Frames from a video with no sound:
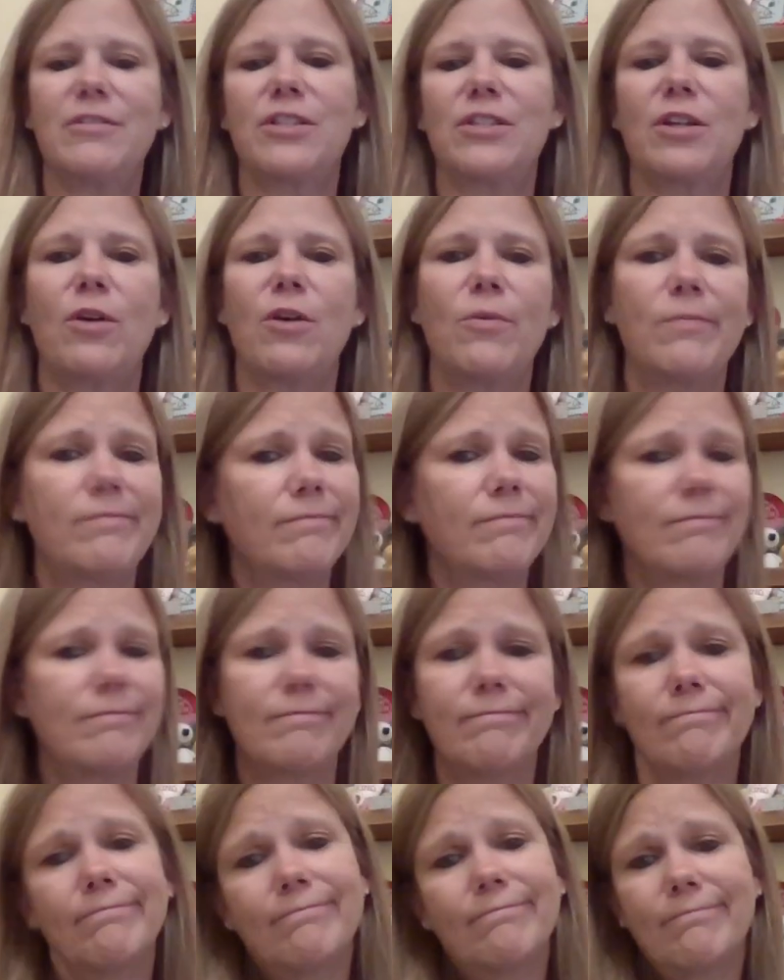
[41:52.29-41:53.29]
So
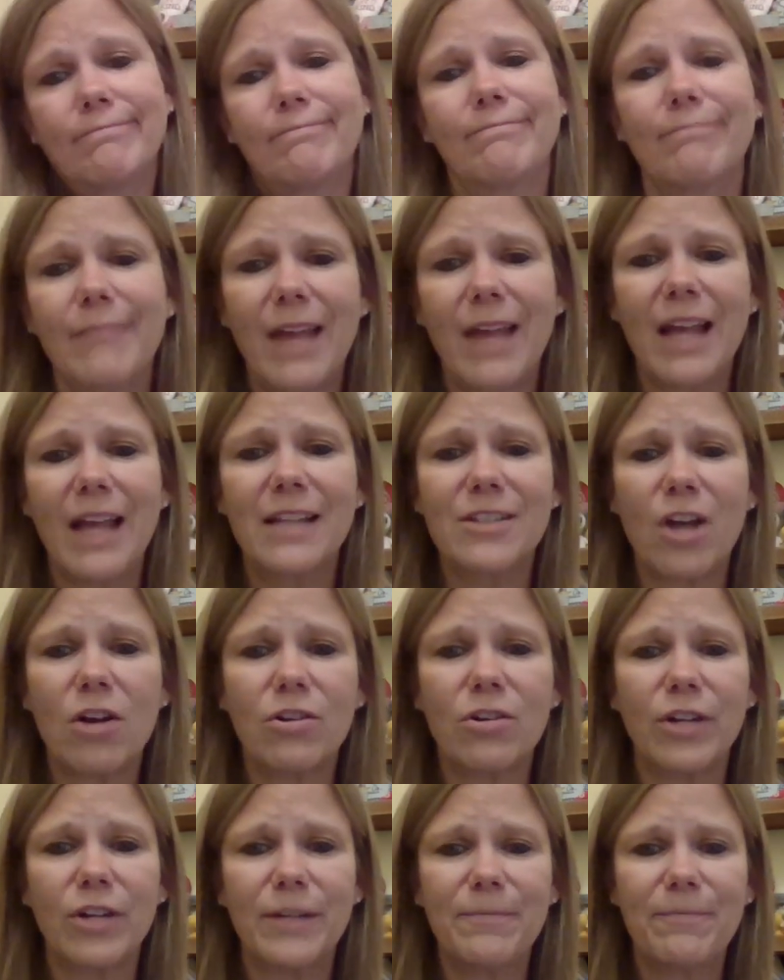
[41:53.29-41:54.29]
it's all
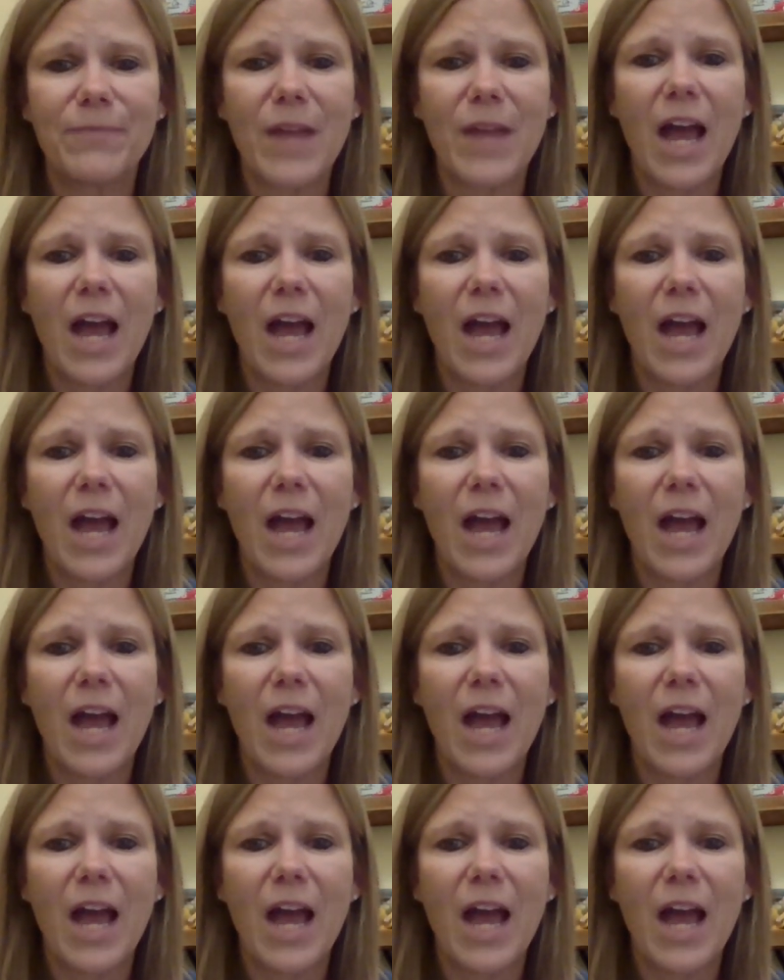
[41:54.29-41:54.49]
good.